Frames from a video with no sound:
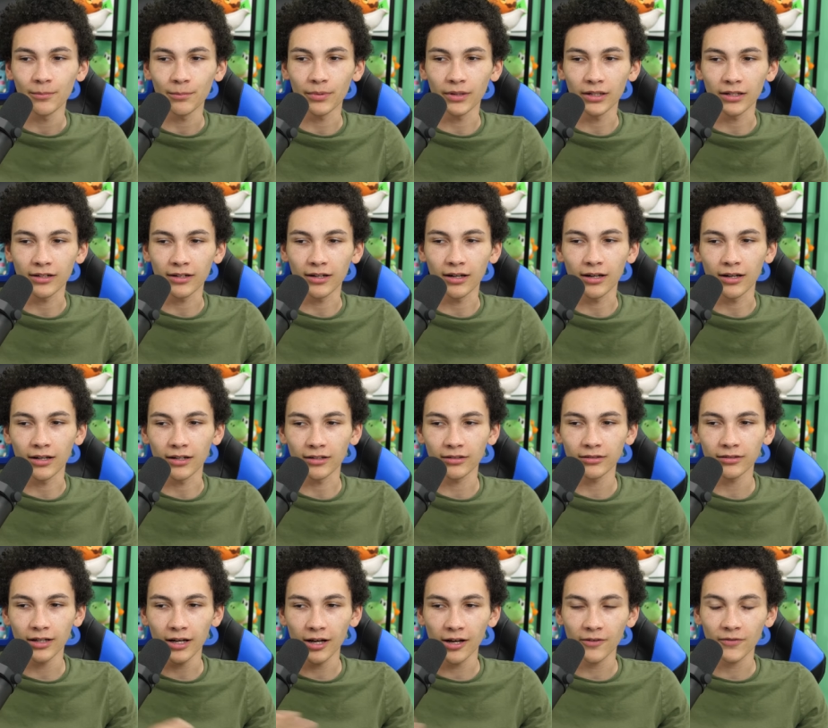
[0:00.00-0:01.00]
But
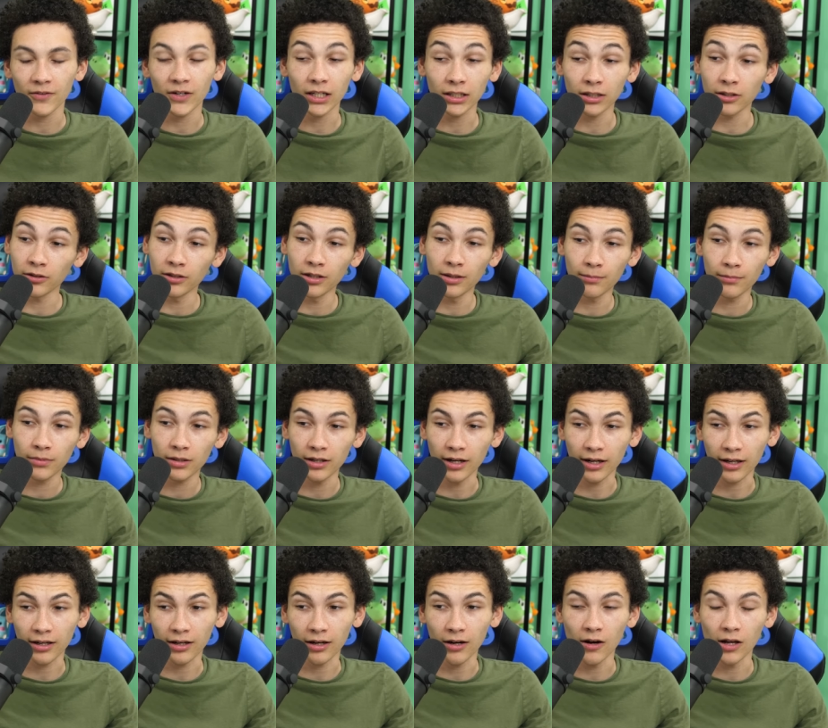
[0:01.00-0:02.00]
I've got the number,
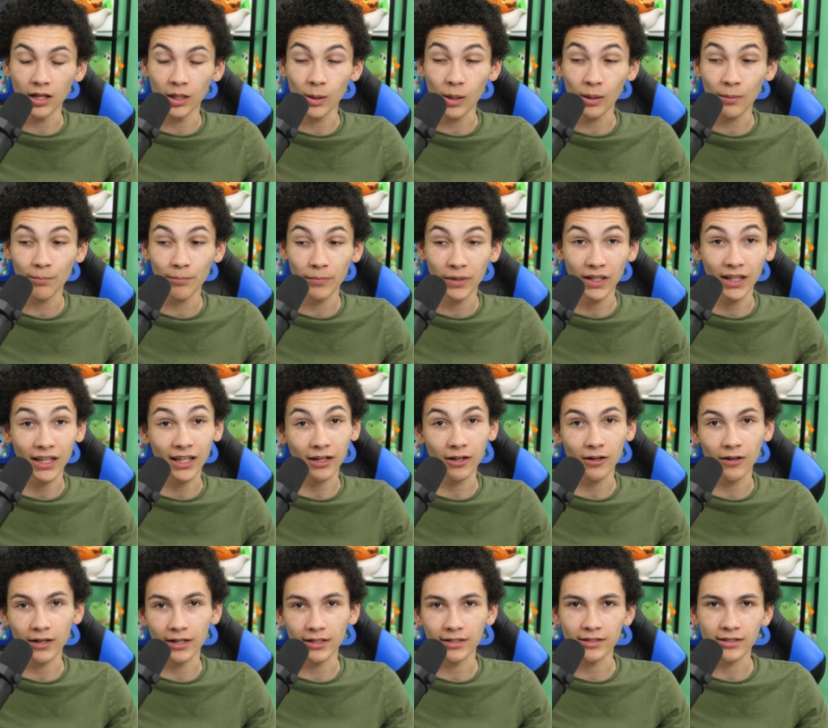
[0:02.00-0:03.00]
I can call up and be like,
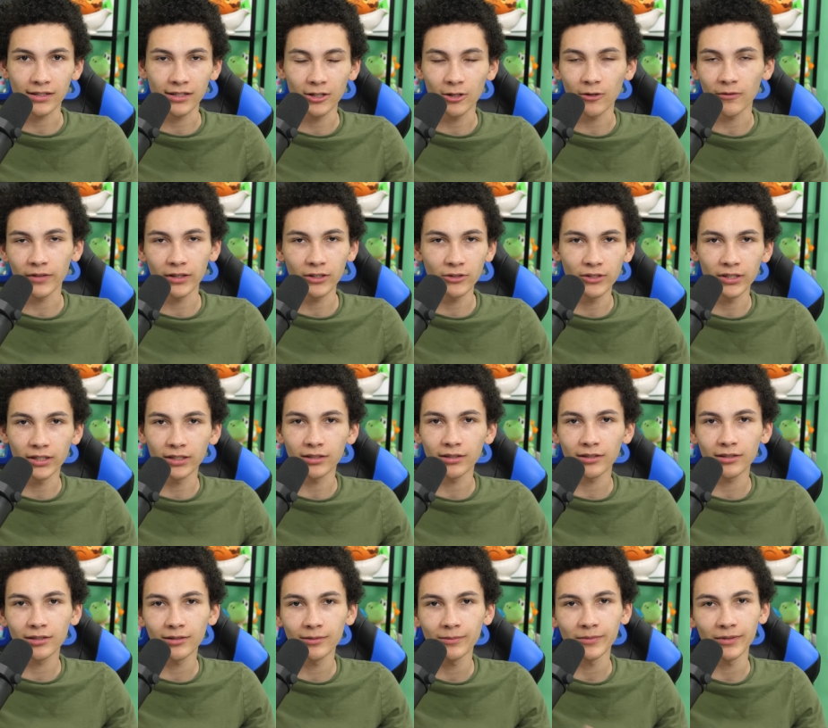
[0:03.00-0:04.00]
all right, send over the
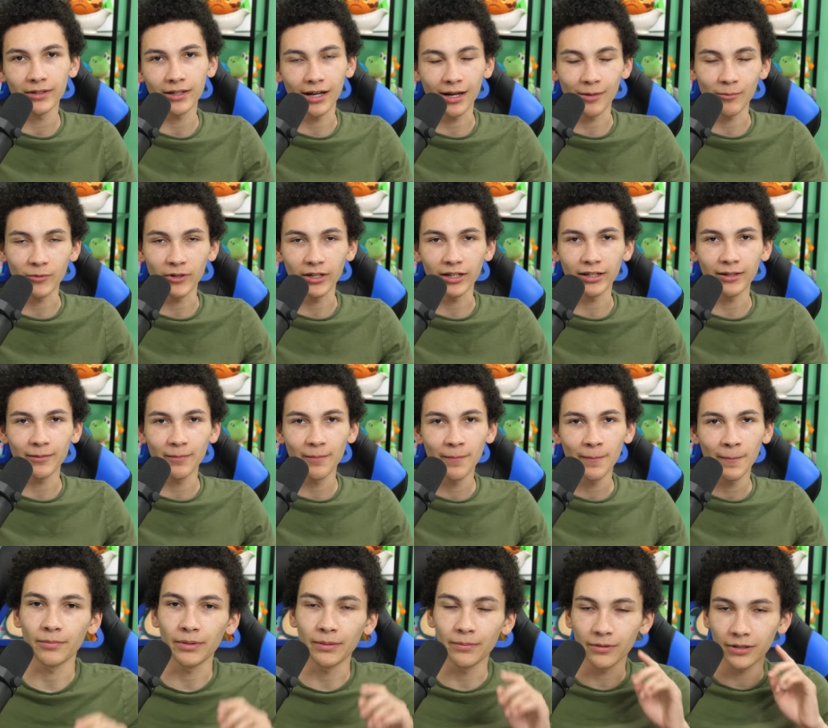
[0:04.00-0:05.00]
drugs, I'm ready.
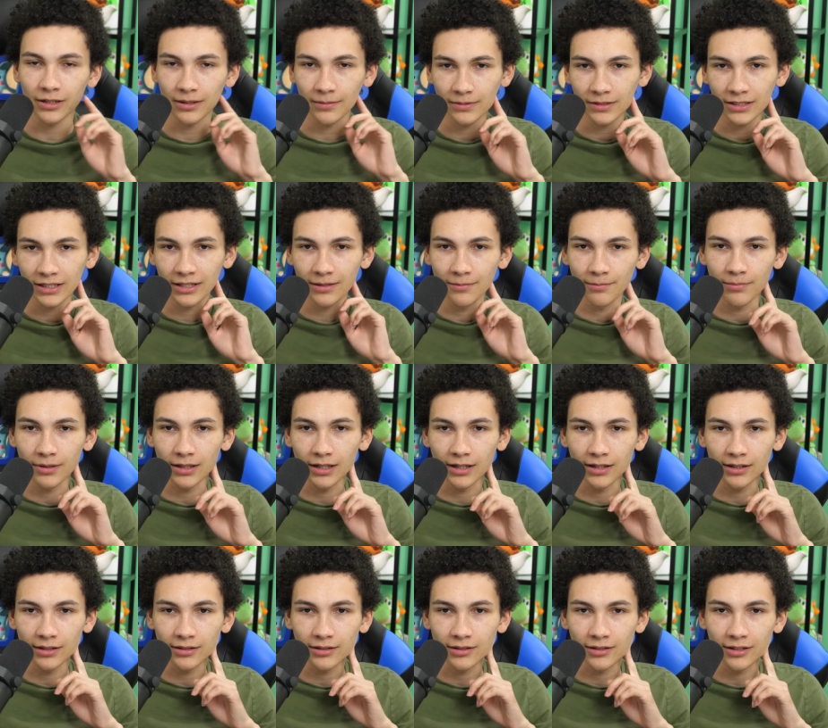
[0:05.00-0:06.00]
People kept saying
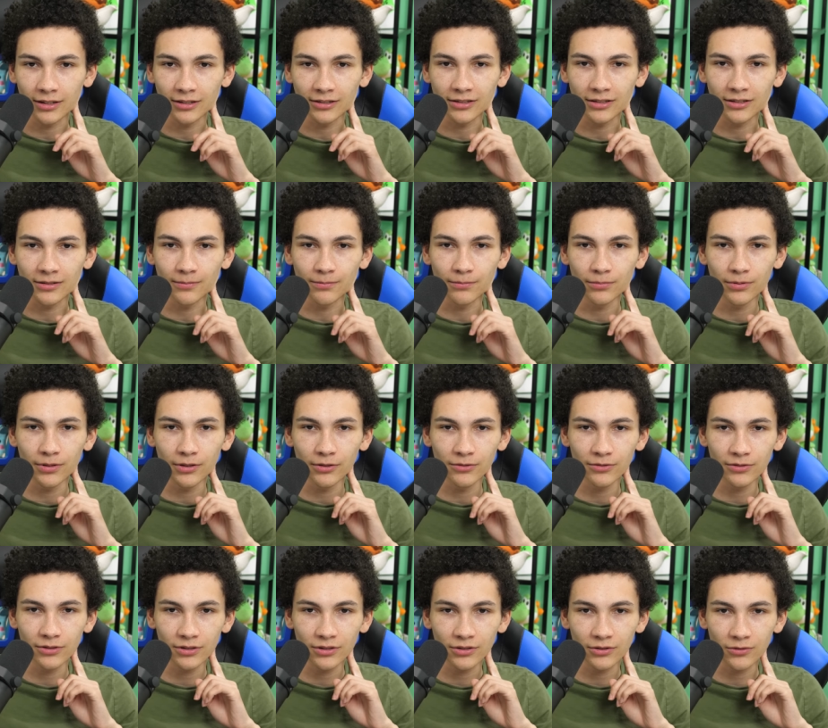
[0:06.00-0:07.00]
POTS, that's the
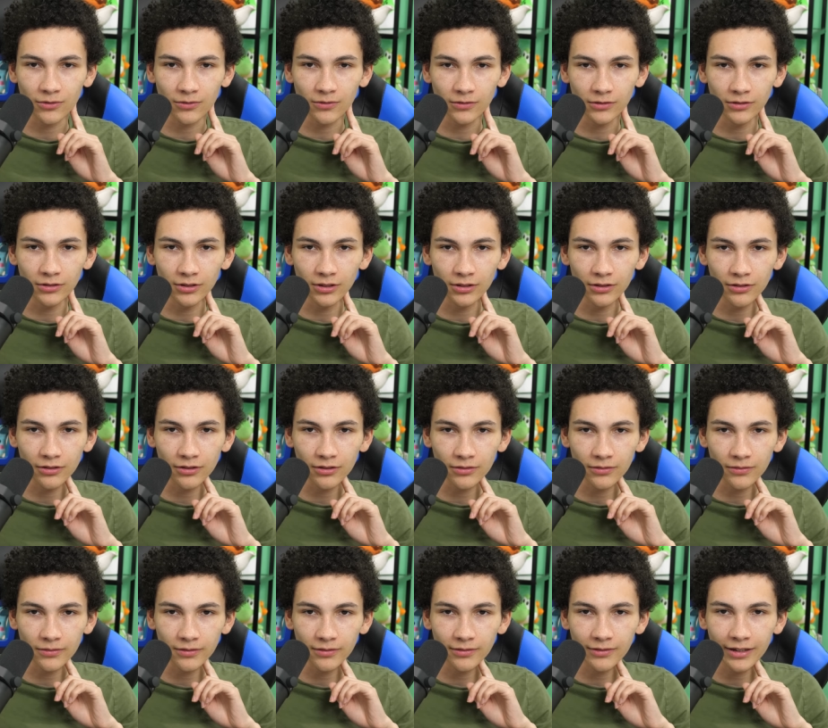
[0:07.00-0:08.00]
postural
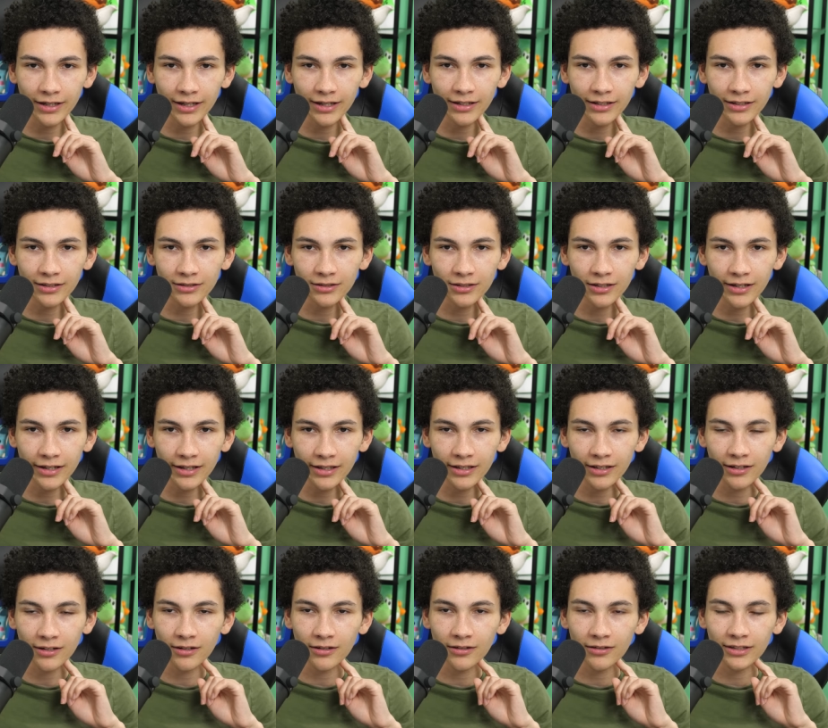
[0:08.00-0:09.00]
orthostatic
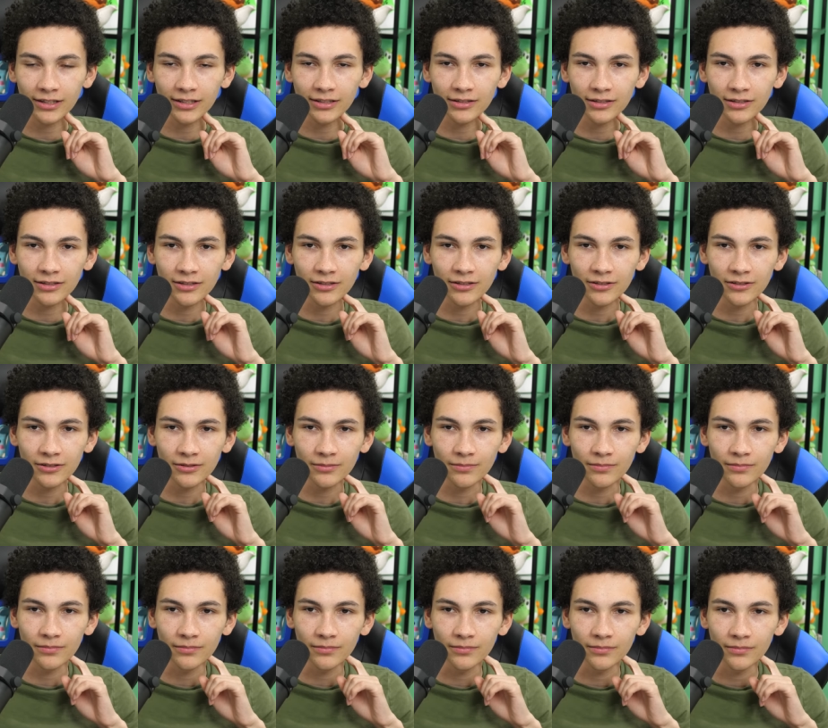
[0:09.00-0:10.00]
tachycardia
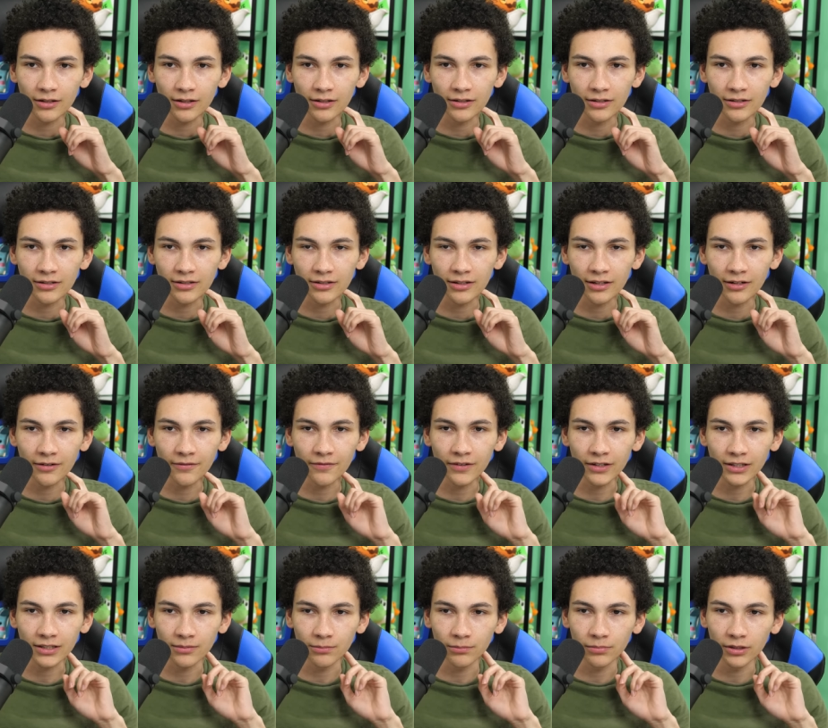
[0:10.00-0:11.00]
syndrome condition that
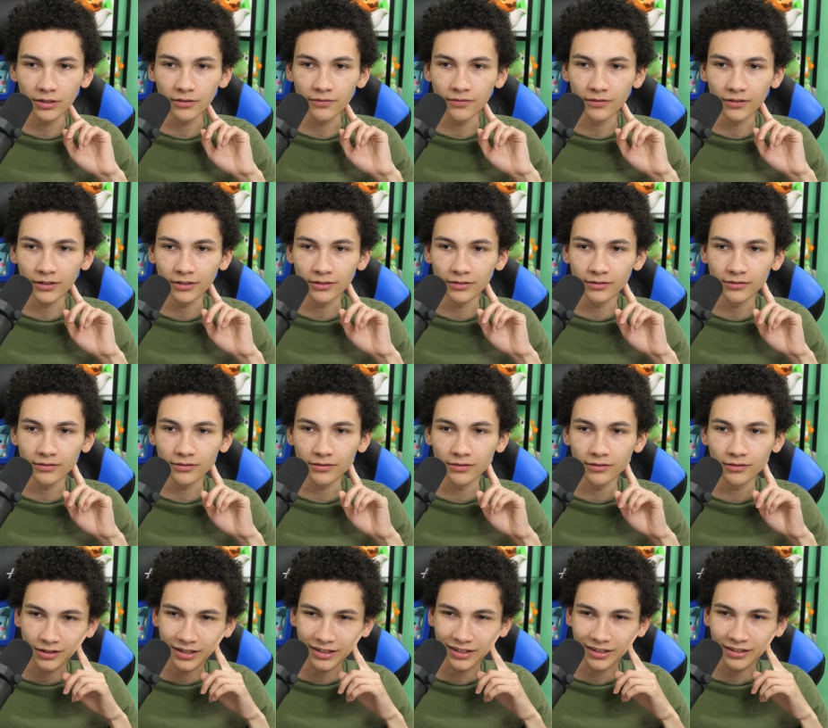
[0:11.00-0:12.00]
affects blood flow.
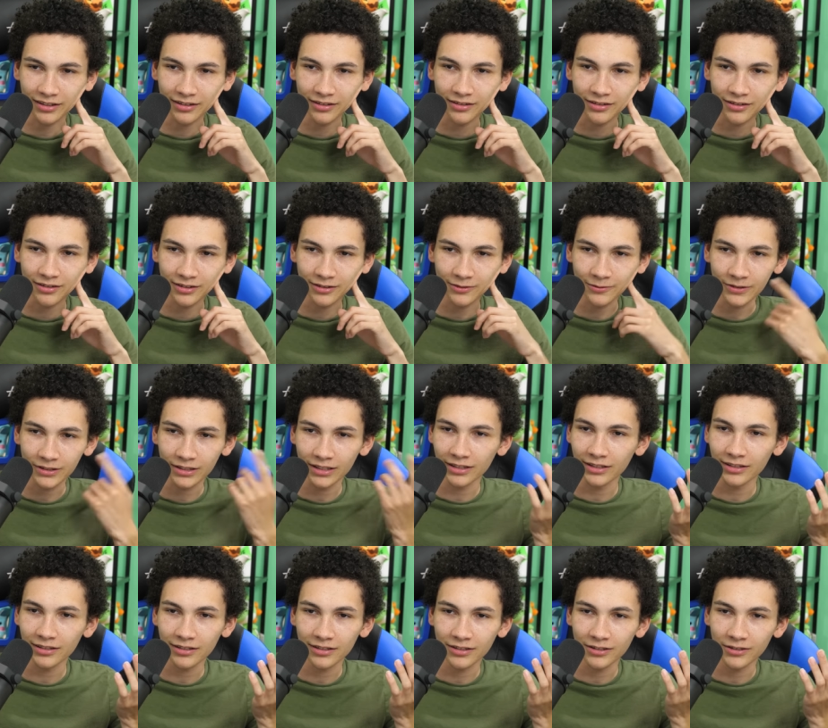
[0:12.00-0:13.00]
I think it was
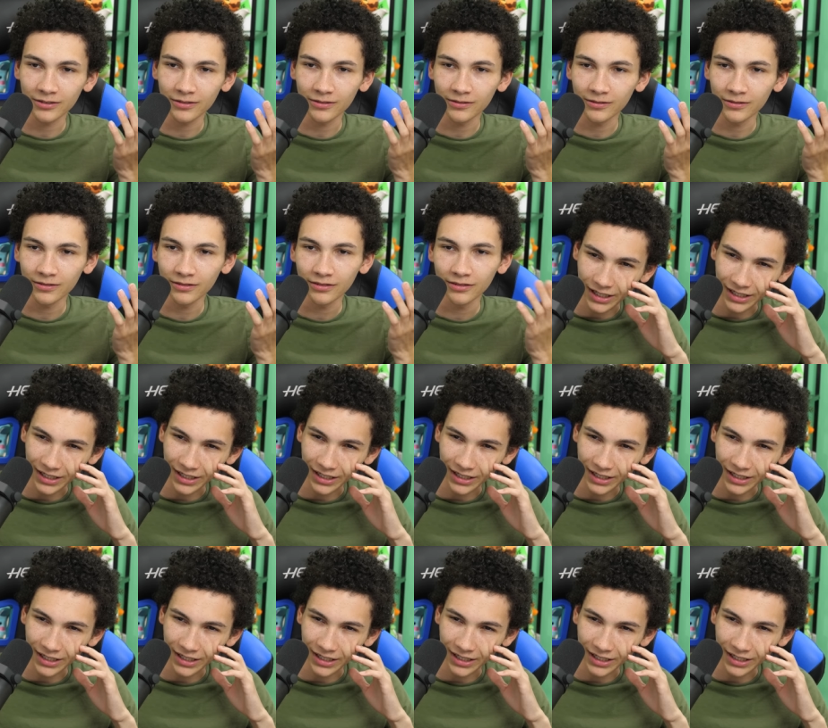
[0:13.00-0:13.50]
this too.